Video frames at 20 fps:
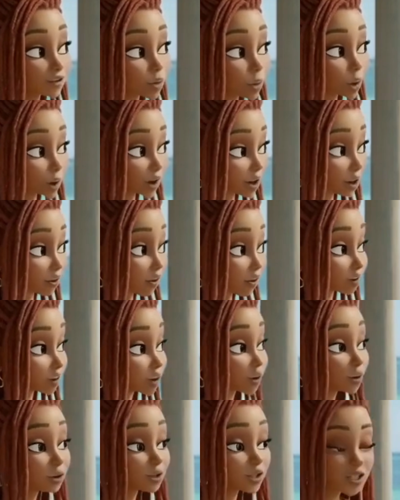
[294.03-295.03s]
you want a
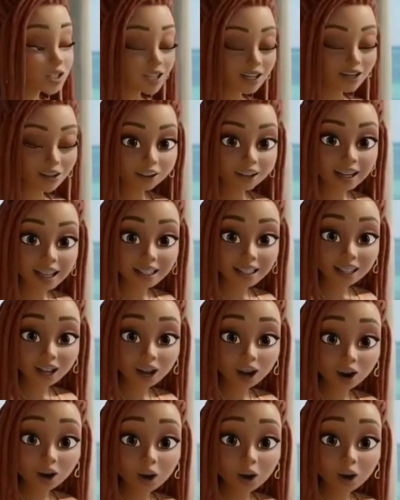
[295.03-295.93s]
full series